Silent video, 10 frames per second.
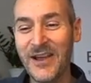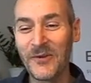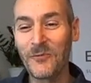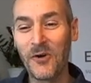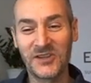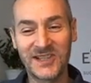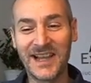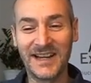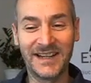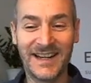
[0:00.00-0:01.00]
worse
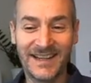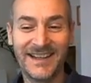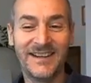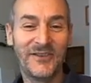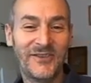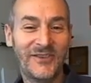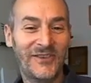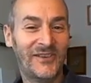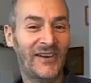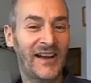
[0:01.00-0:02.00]
than
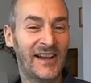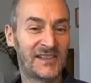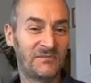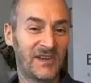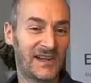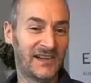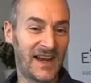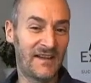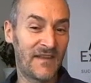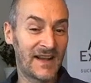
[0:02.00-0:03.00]
your
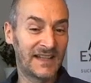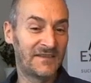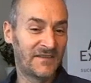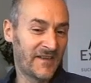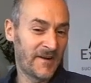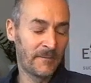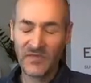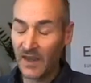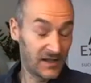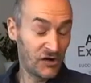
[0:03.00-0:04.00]
effective
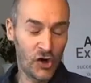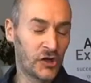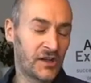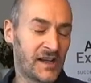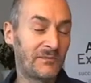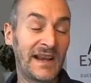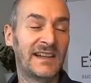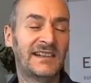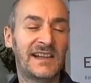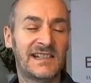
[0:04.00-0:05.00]
or
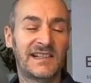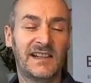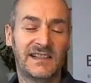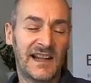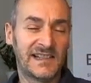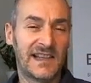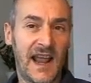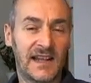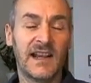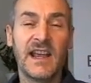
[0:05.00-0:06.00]
expanded text
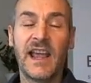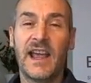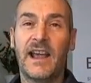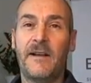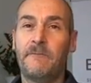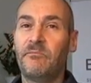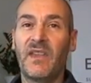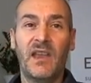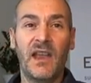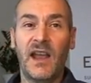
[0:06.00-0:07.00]
ad. Um,
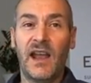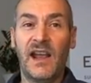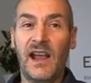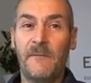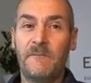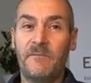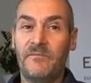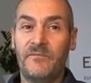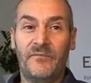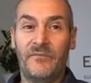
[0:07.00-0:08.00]

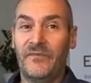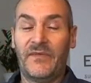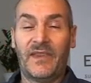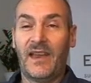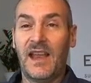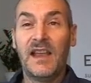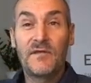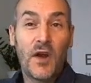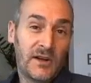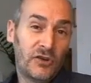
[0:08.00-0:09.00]
um, if
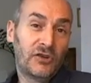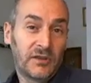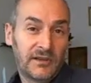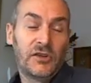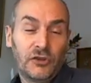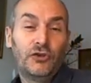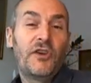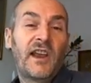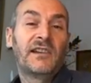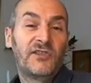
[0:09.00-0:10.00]
you are
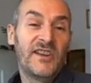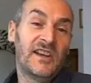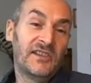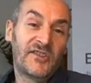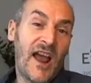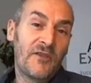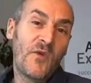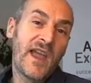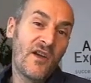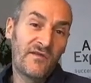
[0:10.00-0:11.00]
doing it in the right
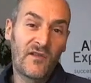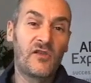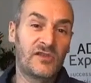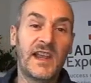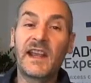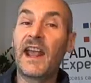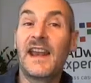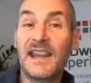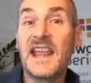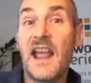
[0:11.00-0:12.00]
way, of course, they
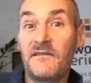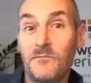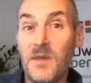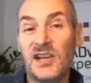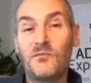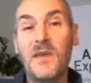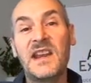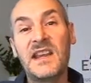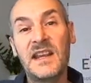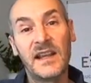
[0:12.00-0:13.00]
have
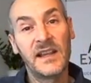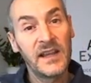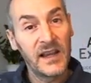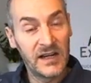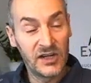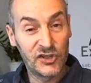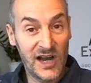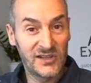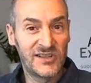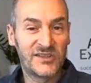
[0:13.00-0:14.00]
many
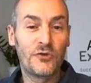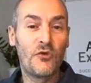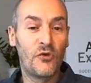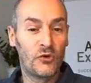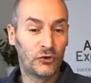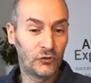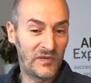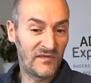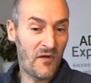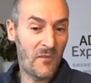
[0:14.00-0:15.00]
chances to
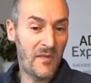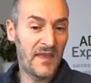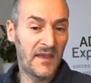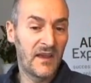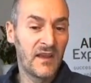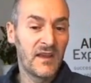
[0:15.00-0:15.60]
perform better.